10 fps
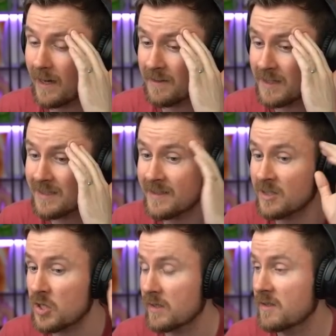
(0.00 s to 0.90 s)
This
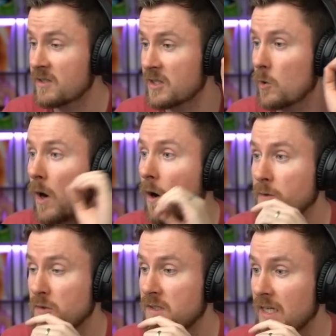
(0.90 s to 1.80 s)
is just so
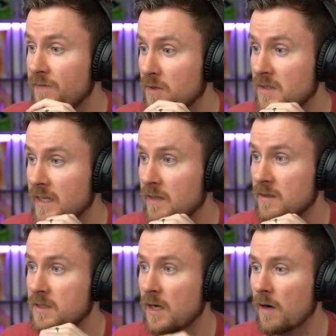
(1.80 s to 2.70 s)
hard to save on a
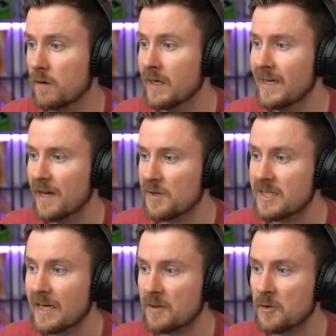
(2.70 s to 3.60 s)
second star. And this
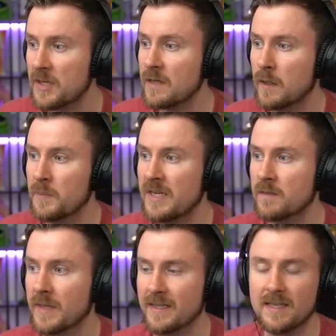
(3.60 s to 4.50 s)
is like the thing about
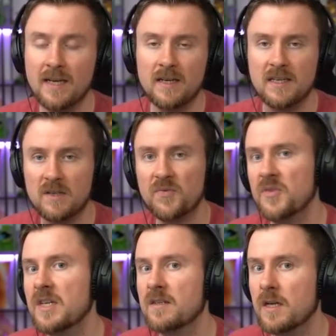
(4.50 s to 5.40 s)
Builder Base. If
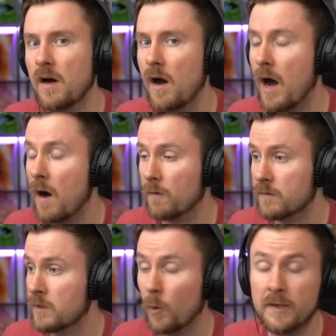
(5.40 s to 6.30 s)
things are
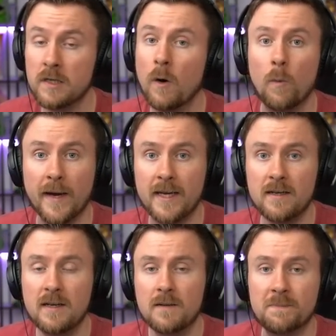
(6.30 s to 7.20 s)
going your
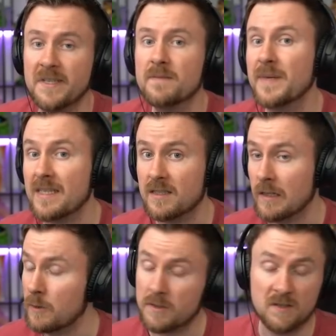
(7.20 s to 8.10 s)
way, Builder Base
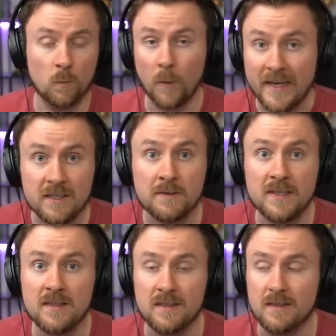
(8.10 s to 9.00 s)
looks way too
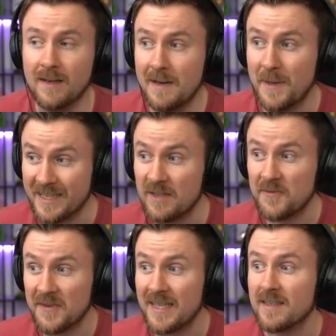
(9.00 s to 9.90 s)
easy. But if
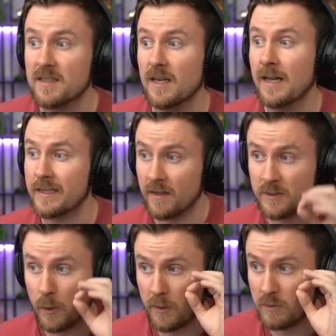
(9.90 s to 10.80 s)
things, like
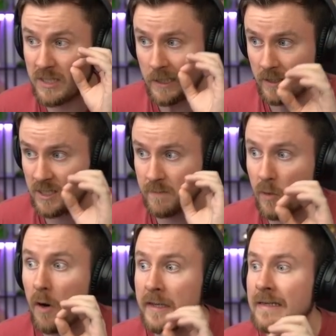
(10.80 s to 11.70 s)
those
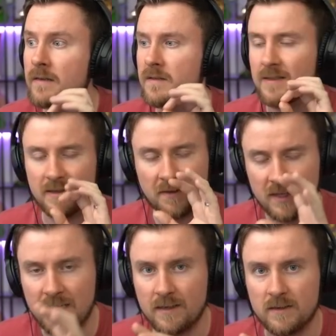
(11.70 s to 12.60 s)
small little
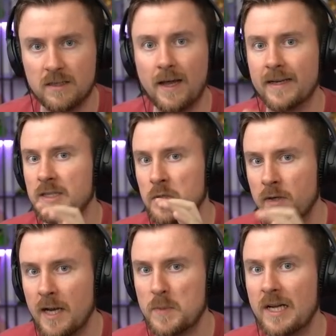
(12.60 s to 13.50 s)
things, like
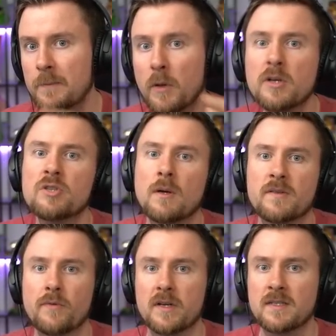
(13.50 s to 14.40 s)
traps, like push
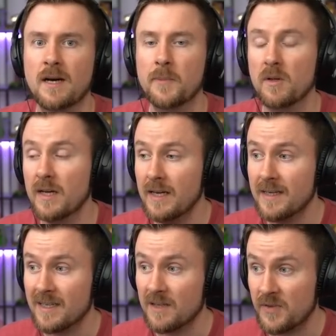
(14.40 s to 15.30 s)
traps, for example,
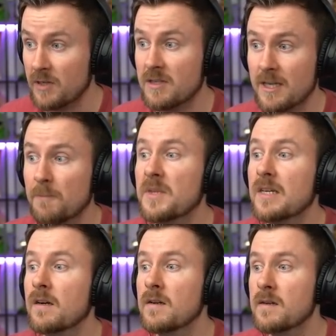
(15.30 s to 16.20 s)
if there's
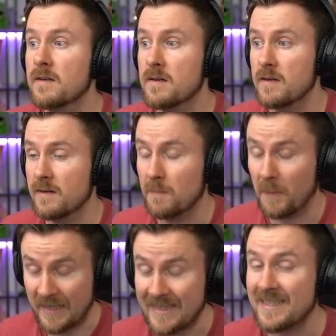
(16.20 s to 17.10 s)
something
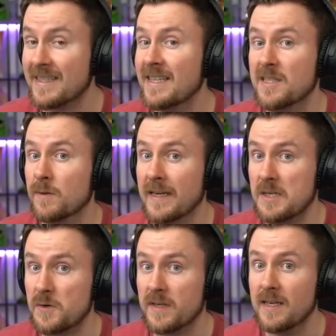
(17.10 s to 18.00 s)
placed against your
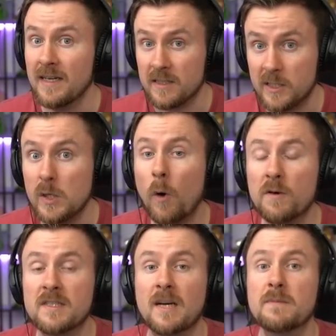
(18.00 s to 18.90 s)
entry,
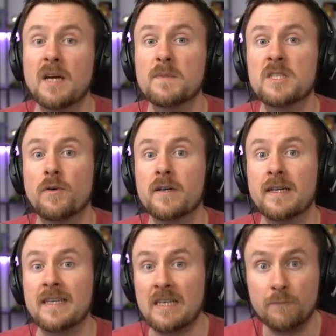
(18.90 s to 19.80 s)
you're sometimes
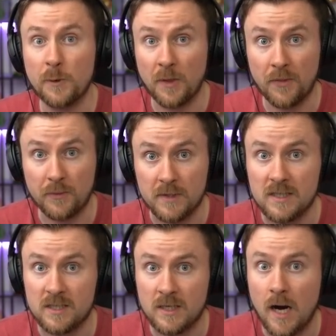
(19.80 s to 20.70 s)
struggling even with a
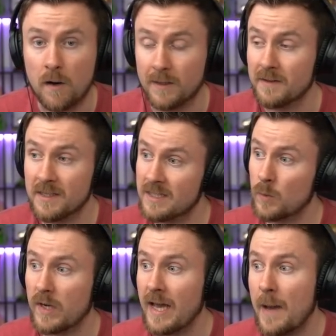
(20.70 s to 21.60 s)
three star. And this is
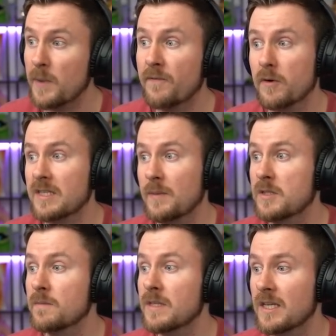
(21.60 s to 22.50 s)
what happened, for example,
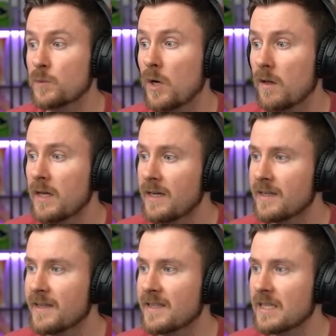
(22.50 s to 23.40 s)
to me as well
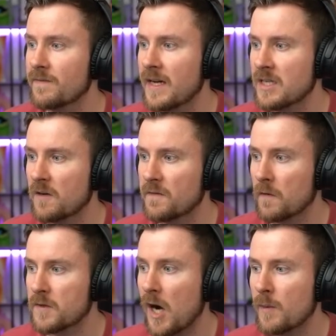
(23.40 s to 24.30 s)
in the event of,
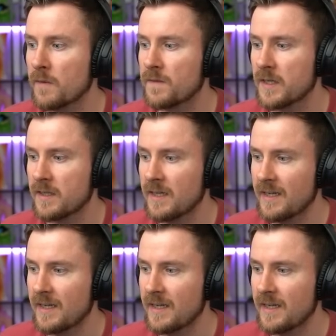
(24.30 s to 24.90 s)
of Carbonfin.